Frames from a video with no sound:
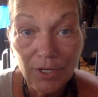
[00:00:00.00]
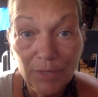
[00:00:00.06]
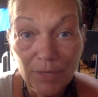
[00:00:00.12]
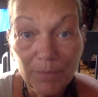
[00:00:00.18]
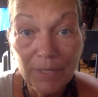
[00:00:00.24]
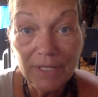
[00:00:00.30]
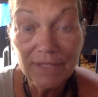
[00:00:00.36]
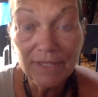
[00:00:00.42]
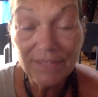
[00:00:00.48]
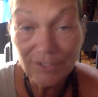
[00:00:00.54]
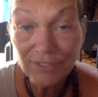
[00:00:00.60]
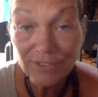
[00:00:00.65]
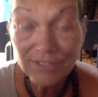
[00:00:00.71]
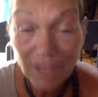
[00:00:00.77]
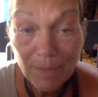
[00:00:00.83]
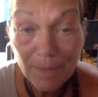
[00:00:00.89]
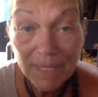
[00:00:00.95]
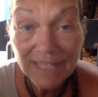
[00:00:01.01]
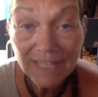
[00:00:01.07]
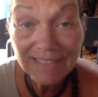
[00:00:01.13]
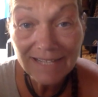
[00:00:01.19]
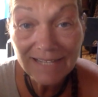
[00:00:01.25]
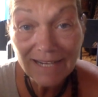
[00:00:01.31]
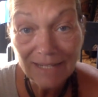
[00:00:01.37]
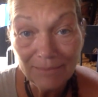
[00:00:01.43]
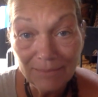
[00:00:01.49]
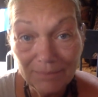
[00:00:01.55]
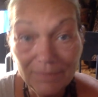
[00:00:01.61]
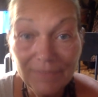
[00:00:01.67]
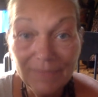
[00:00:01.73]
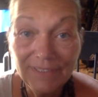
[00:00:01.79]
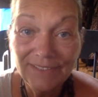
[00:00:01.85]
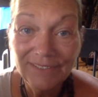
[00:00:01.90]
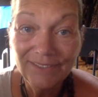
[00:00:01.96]
But there is coming a time
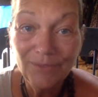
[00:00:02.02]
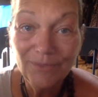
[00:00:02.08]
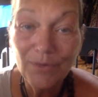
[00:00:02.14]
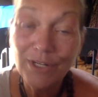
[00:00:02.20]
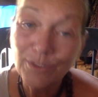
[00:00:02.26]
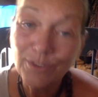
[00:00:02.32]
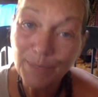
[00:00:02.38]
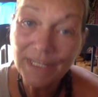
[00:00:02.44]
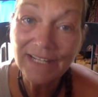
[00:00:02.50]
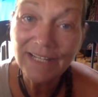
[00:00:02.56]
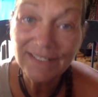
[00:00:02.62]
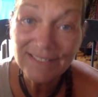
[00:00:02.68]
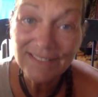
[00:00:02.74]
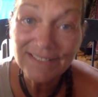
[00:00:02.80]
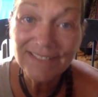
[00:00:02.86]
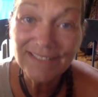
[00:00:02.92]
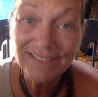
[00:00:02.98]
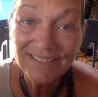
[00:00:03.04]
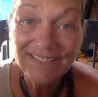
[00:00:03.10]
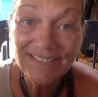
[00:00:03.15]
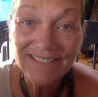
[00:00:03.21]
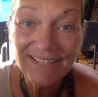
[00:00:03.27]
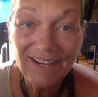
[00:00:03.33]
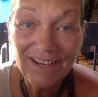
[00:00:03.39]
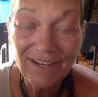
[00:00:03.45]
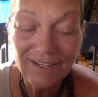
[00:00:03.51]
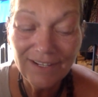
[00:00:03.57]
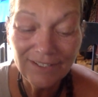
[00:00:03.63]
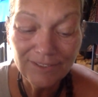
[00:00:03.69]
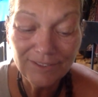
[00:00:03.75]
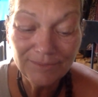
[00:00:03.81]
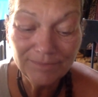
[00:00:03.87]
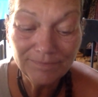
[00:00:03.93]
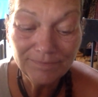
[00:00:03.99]
where it'll be us.
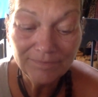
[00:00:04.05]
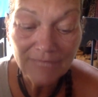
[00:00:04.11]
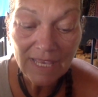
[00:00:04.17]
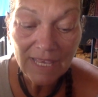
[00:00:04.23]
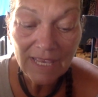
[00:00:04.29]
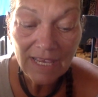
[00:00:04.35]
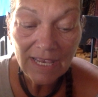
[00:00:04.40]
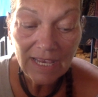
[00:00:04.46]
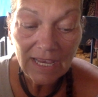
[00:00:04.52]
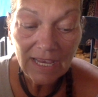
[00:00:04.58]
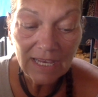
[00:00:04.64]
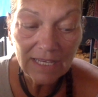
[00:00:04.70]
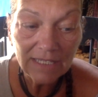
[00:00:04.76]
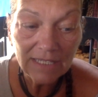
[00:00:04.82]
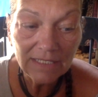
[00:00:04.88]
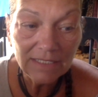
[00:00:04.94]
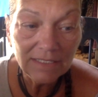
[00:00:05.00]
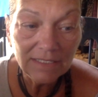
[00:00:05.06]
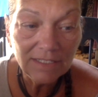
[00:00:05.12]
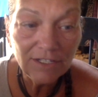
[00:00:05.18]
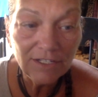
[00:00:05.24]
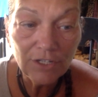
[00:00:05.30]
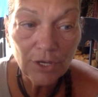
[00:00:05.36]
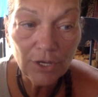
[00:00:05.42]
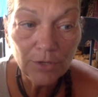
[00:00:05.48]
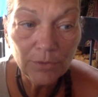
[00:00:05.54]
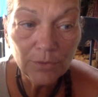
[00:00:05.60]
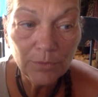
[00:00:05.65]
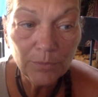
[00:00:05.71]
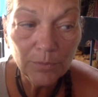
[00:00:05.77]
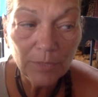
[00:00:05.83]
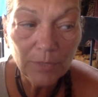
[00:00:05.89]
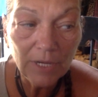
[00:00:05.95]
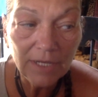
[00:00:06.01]
Um, and, you know,
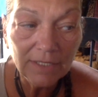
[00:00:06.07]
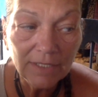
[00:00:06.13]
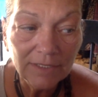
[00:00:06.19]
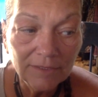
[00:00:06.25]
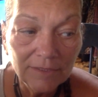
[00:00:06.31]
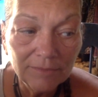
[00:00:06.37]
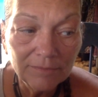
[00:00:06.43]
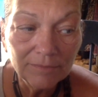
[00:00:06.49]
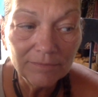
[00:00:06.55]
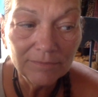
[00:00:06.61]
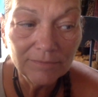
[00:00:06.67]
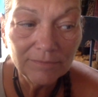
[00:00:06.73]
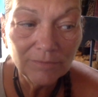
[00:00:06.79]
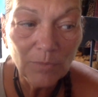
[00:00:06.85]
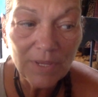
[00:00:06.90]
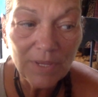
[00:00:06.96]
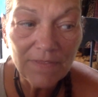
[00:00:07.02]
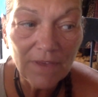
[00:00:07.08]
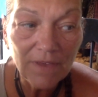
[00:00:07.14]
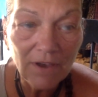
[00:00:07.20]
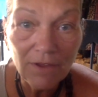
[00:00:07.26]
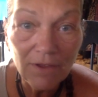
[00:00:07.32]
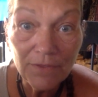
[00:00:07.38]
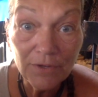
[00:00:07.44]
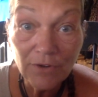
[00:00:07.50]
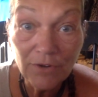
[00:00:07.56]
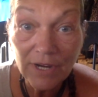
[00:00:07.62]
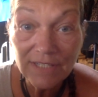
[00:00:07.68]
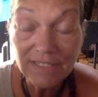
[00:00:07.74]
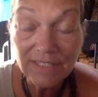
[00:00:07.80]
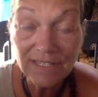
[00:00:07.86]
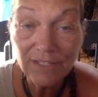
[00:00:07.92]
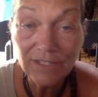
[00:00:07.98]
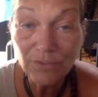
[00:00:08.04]
um, with all the
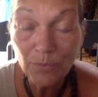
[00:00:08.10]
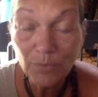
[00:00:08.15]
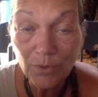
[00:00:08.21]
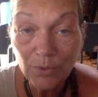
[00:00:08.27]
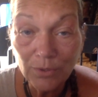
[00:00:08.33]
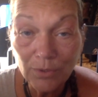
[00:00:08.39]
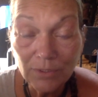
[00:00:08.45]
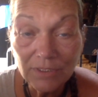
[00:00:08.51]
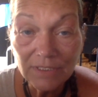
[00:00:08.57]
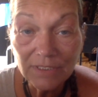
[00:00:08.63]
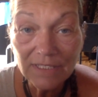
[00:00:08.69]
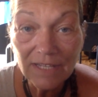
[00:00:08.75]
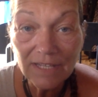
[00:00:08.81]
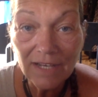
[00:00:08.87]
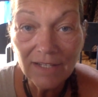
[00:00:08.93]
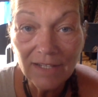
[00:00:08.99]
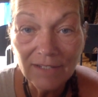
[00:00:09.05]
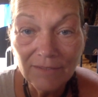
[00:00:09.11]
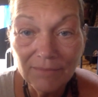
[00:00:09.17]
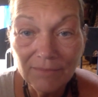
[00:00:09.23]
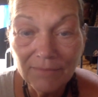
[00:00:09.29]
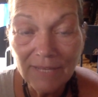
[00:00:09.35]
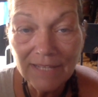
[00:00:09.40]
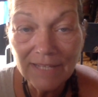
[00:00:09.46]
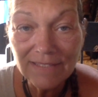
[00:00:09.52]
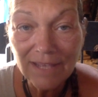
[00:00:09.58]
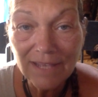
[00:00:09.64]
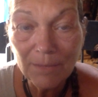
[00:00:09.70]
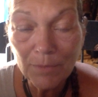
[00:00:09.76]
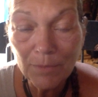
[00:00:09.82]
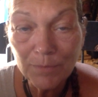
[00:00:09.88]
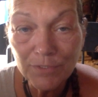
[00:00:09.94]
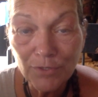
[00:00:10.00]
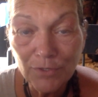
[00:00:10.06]
crazy in the world, um, as I'm
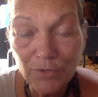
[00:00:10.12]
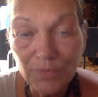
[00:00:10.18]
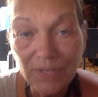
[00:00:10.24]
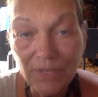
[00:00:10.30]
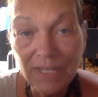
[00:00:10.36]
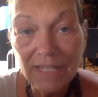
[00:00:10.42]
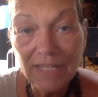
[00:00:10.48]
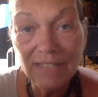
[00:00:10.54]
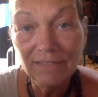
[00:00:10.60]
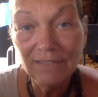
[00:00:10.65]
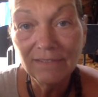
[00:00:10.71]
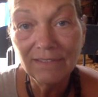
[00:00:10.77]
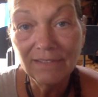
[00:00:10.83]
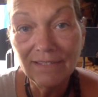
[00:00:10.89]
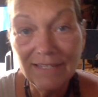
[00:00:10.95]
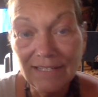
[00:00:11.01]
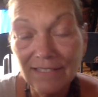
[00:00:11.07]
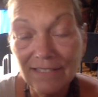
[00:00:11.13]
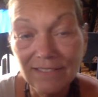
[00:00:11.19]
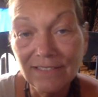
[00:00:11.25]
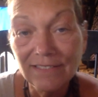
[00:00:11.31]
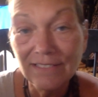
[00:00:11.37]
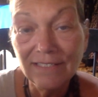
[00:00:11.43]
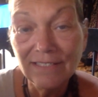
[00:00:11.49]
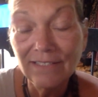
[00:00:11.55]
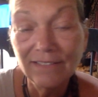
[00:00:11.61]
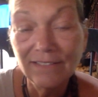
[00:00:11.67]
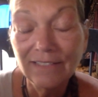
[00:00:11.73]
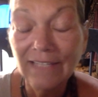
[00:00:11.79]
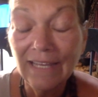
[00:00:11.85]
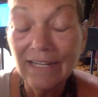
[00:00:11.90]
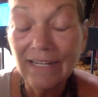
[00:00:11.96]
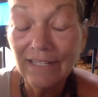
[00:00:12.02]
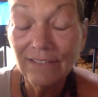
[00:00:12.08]
observing and things
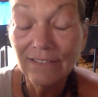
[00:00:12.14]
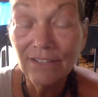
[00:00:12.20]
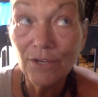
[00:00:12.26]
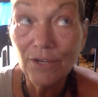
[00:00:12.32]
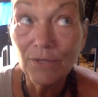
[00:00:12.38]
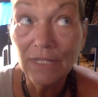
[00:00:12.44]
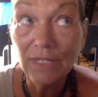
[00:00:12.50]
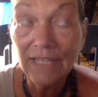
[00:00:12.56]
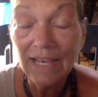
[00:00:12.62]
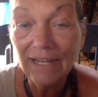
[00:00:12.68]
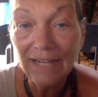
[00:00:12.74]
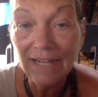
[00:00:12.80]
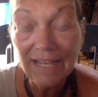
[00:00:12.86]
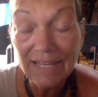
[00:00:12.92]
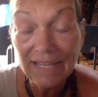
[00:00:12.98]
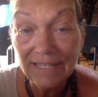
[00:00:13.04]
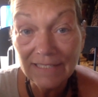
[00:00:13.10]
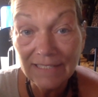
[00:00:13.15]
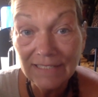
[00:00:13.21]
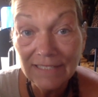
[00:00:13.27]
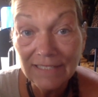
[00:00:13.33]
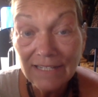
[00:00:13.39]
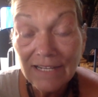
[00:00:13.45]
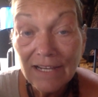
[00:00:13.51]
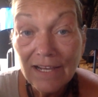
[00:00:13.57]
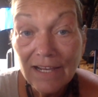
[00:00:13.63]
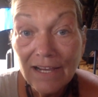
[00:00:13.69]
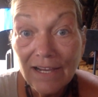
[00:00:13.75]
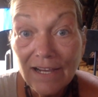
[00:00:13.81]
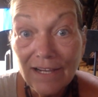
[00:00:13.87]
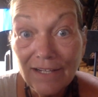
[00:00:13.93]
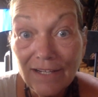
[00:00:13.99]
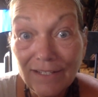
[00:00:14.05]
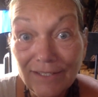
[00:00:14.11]
getting totally out of hand,
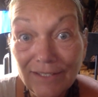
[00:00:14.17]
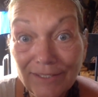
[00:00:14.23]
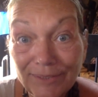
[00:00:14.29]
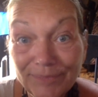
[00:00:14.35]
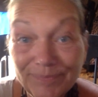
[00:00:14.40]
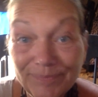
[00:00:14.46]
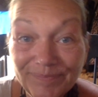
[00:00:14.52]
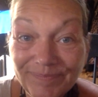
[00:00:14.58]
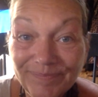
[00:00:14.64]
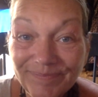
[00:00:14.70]
um,